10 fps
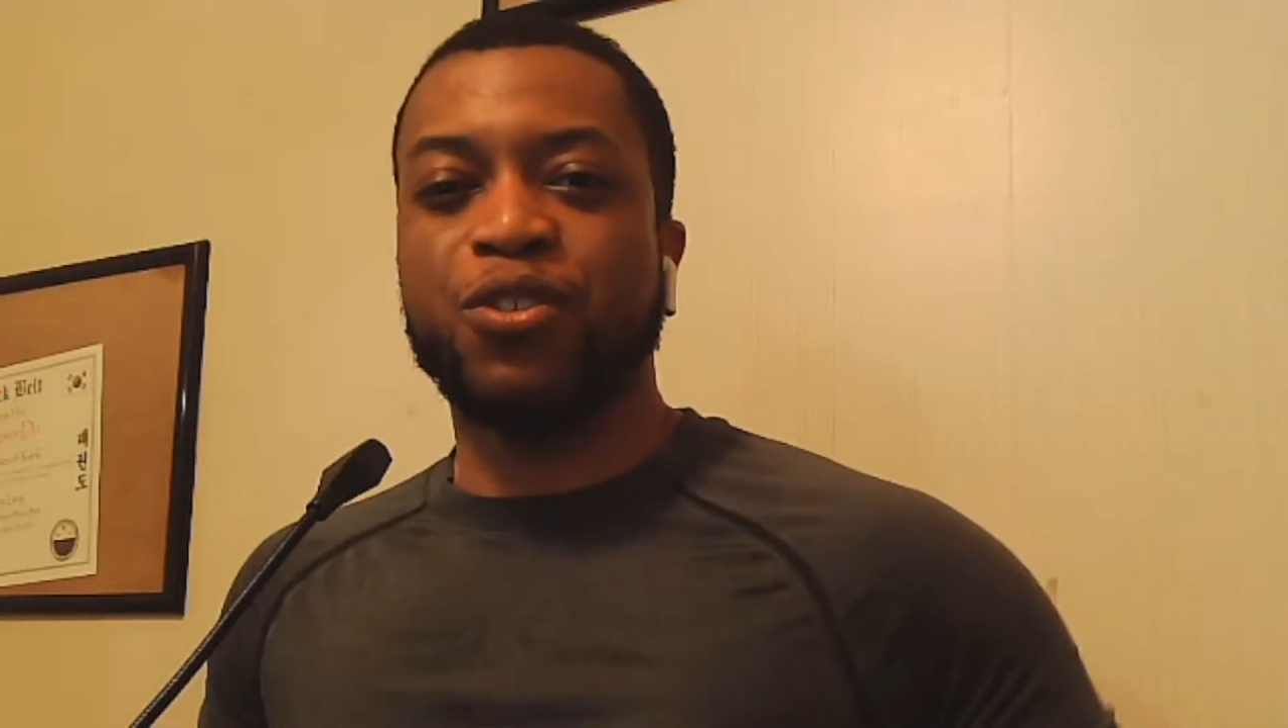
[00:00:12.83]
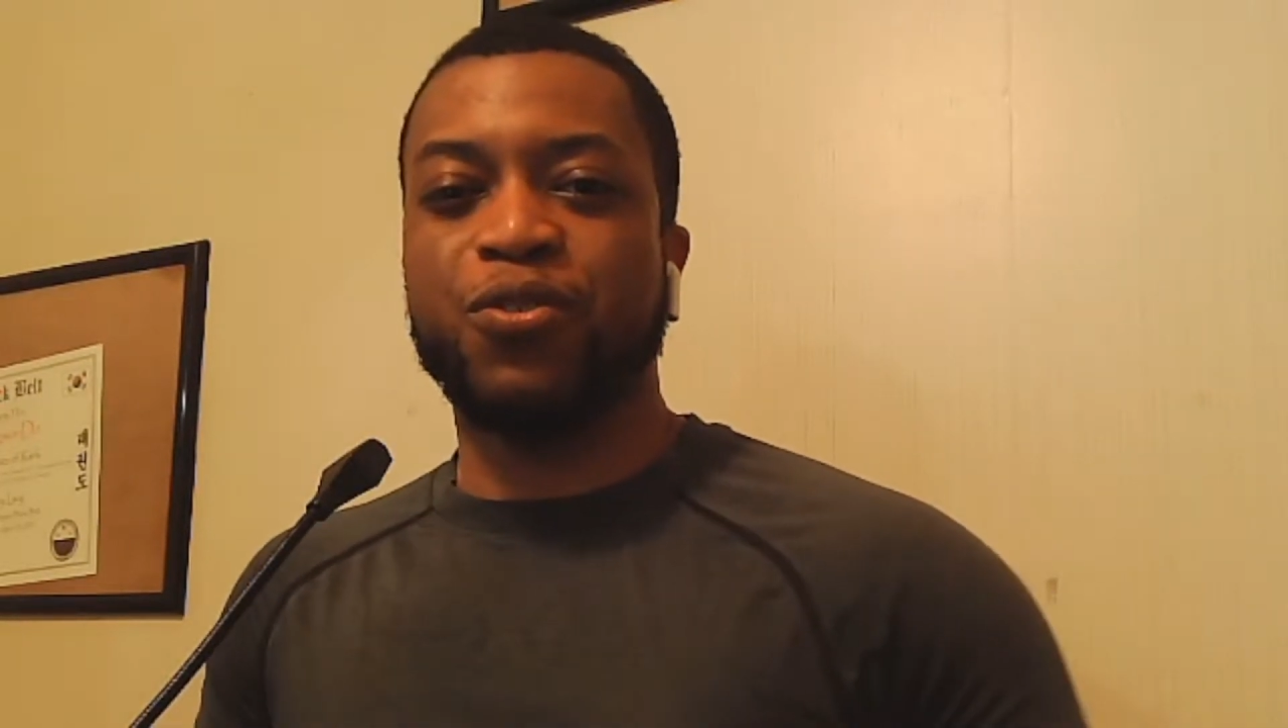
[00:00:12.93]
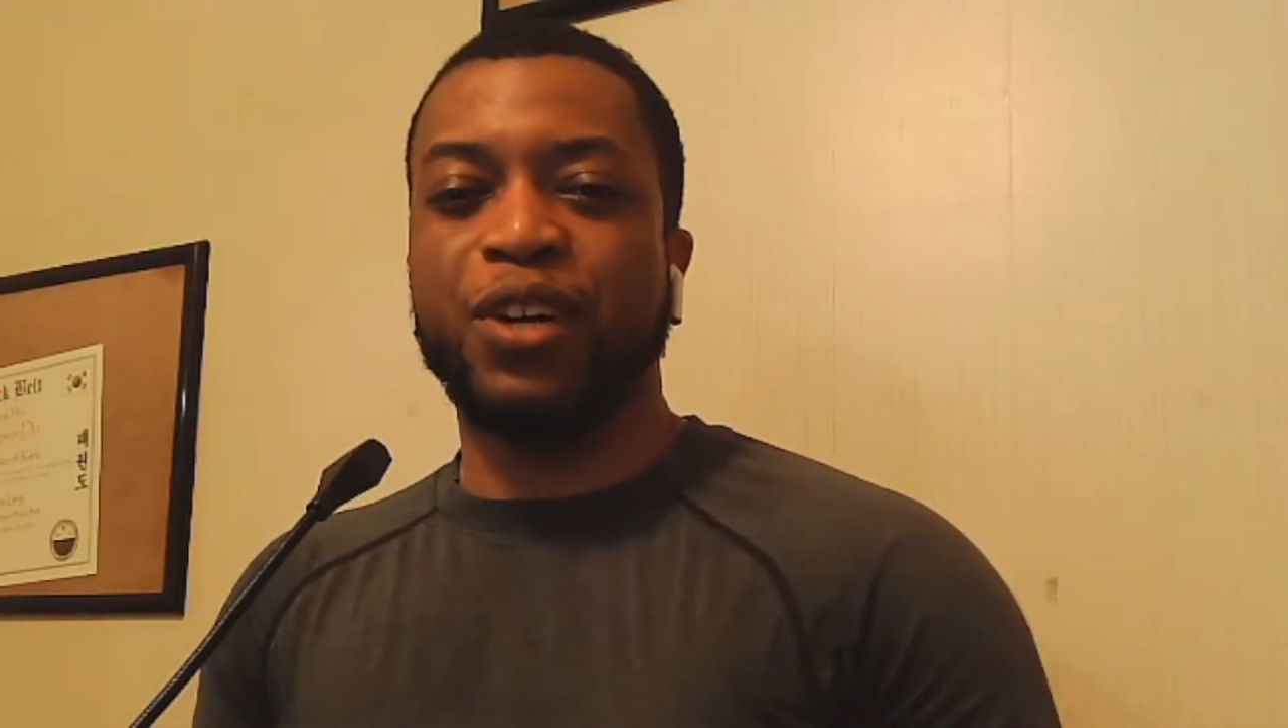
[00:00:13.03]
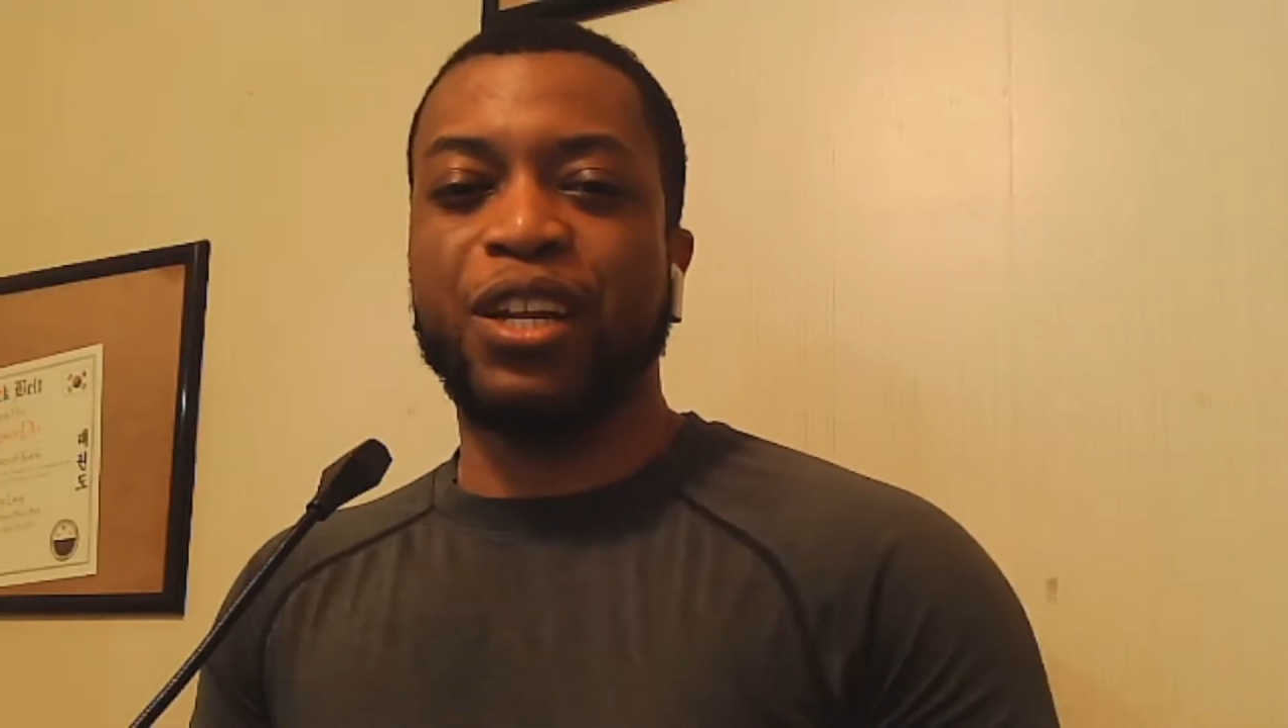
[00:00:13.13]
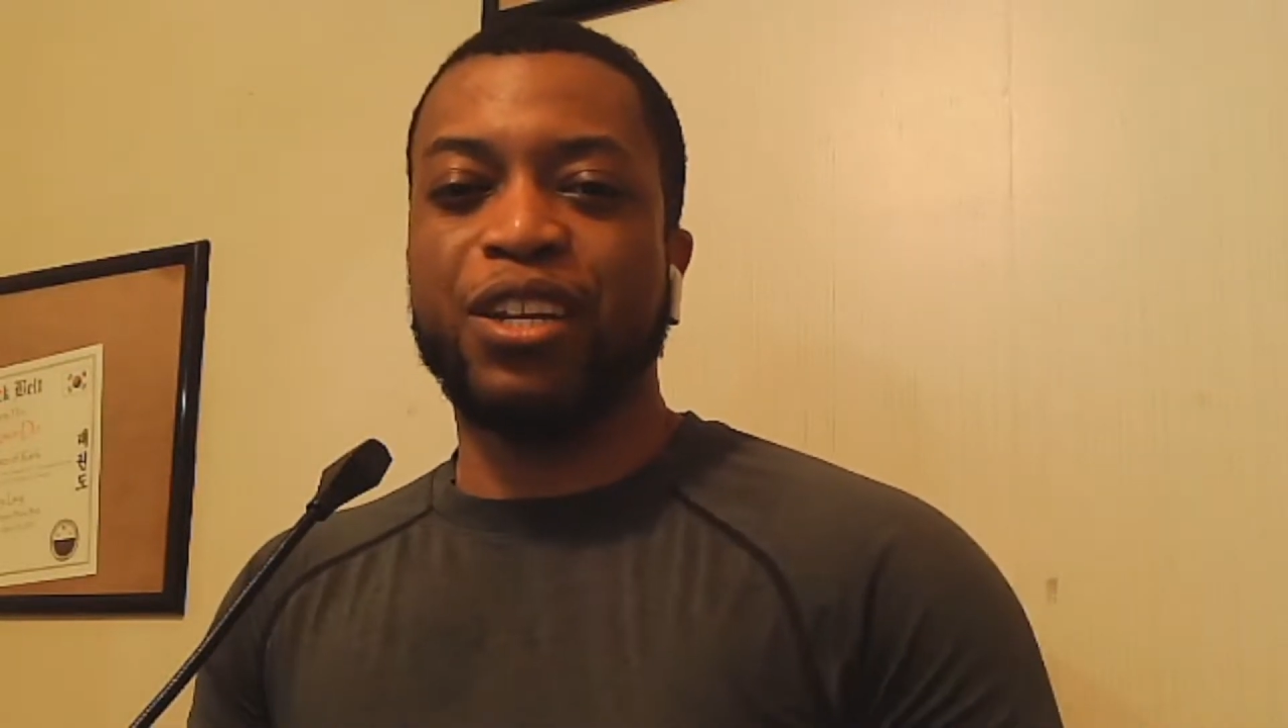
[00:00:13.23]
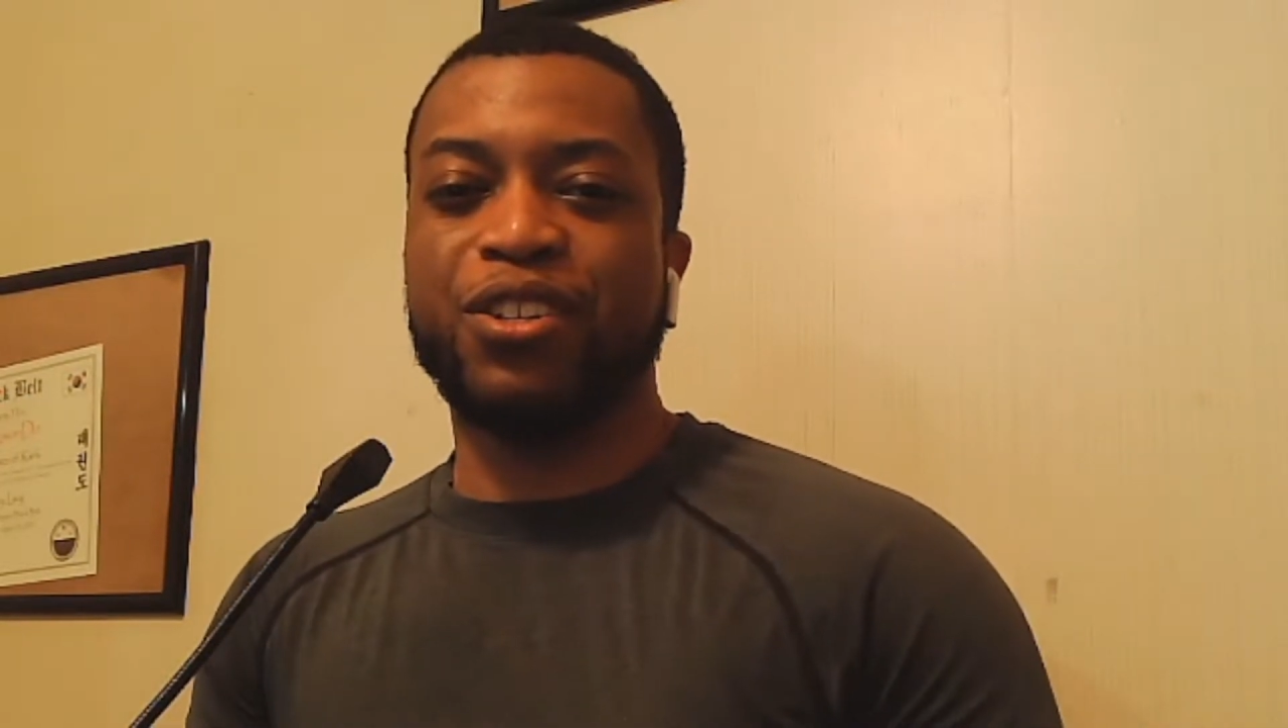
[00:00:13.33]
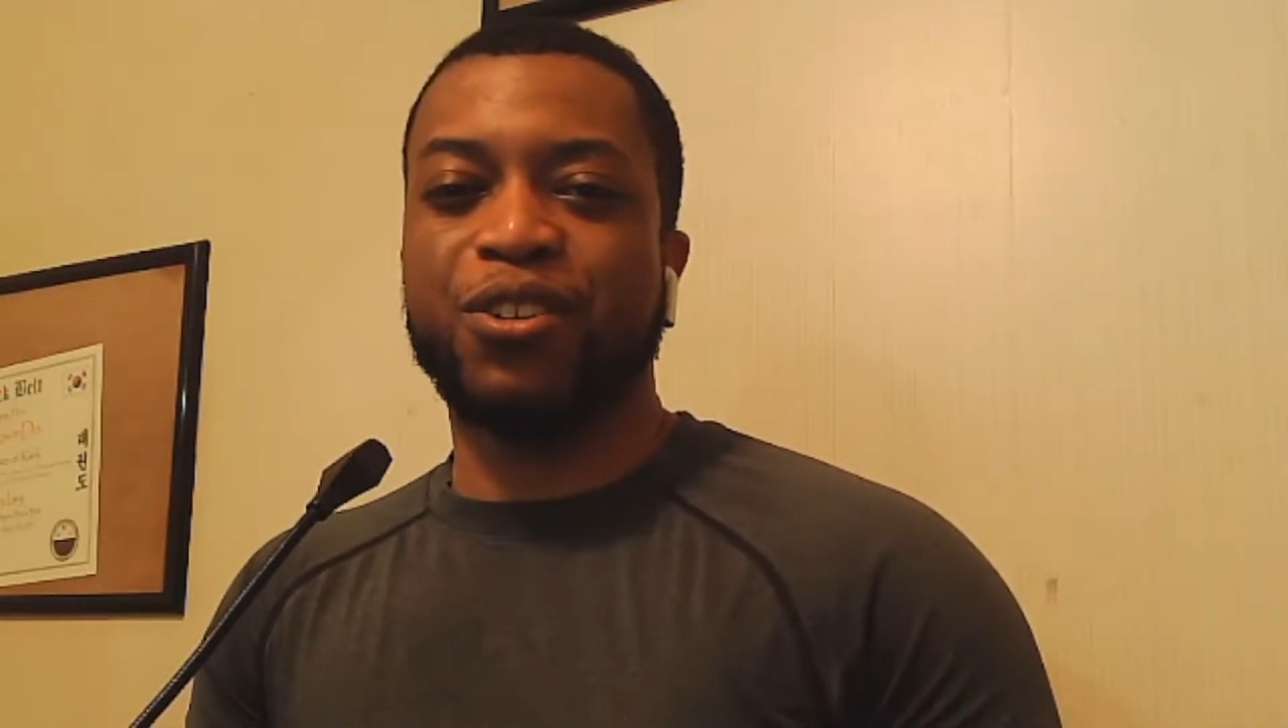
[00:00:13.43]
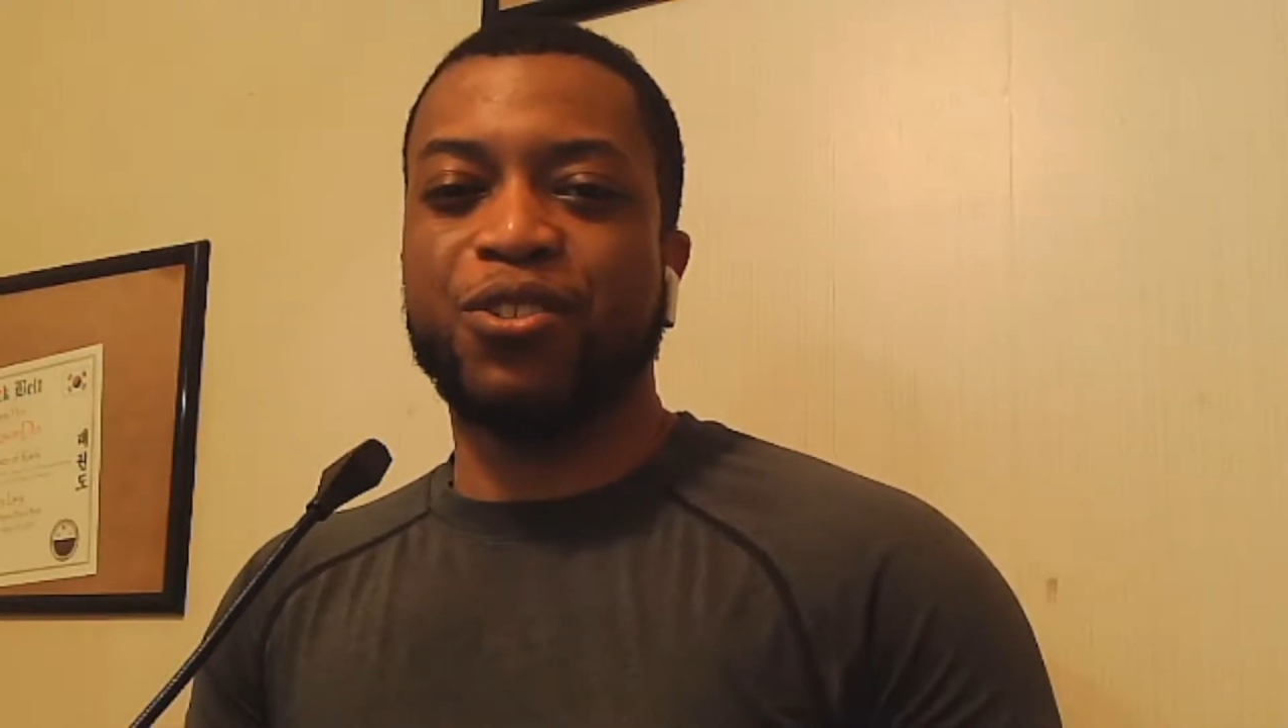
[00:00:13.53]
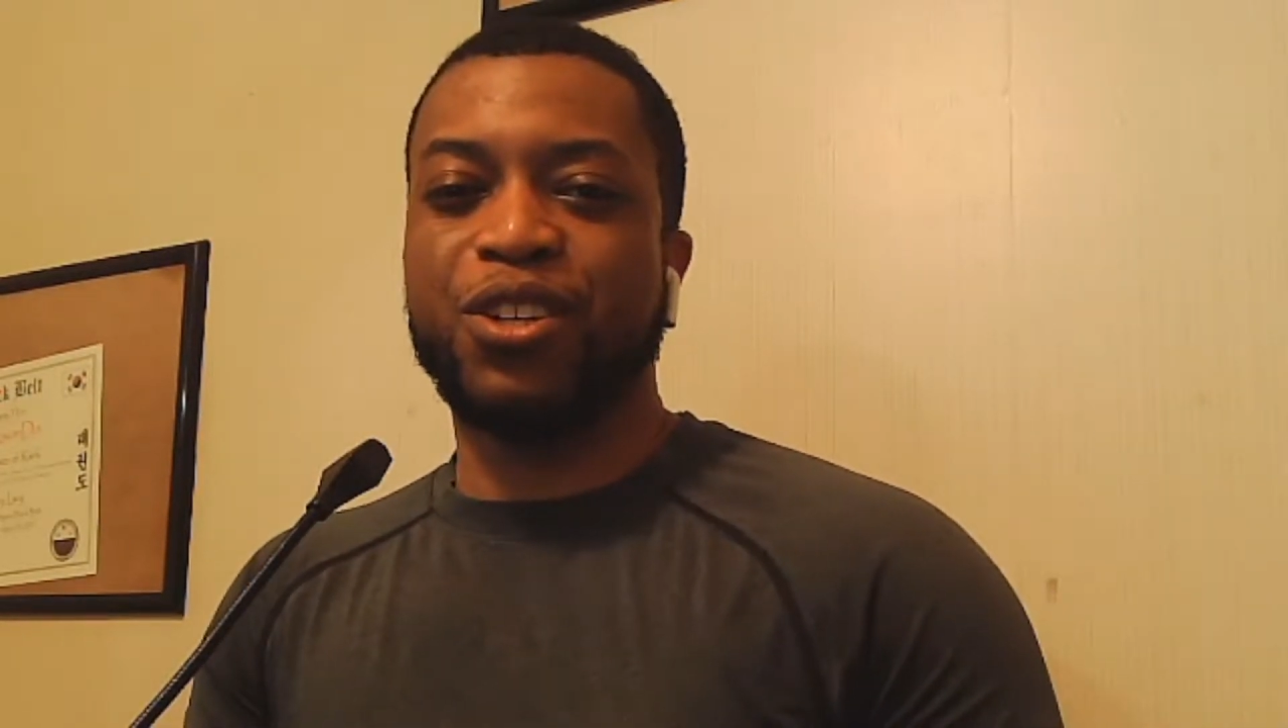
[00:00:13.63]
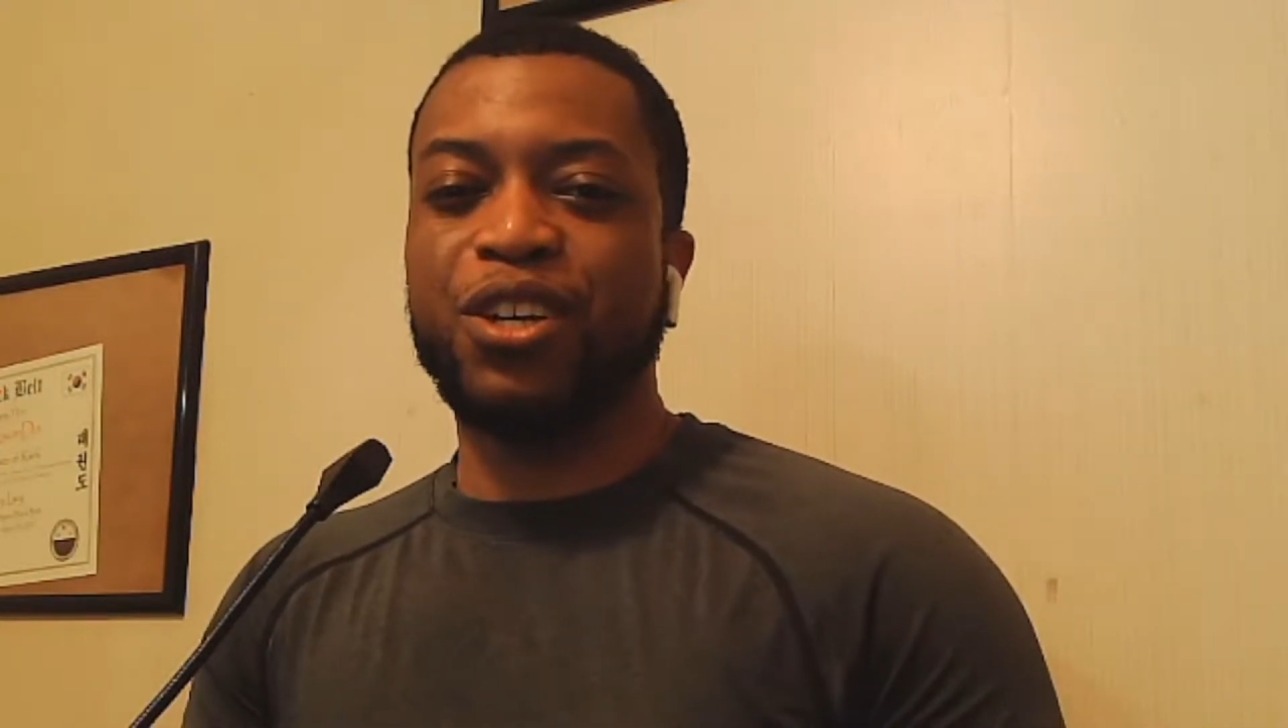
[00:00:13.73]
Friday the
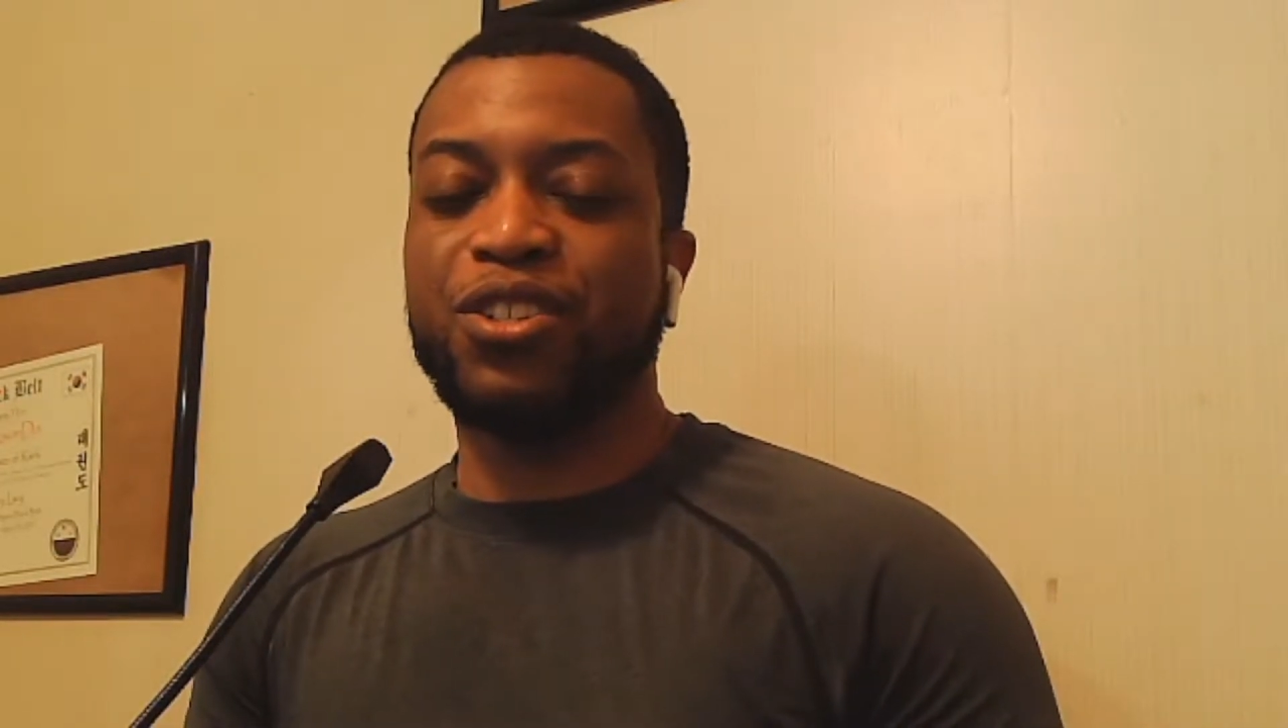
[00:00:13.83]
13th.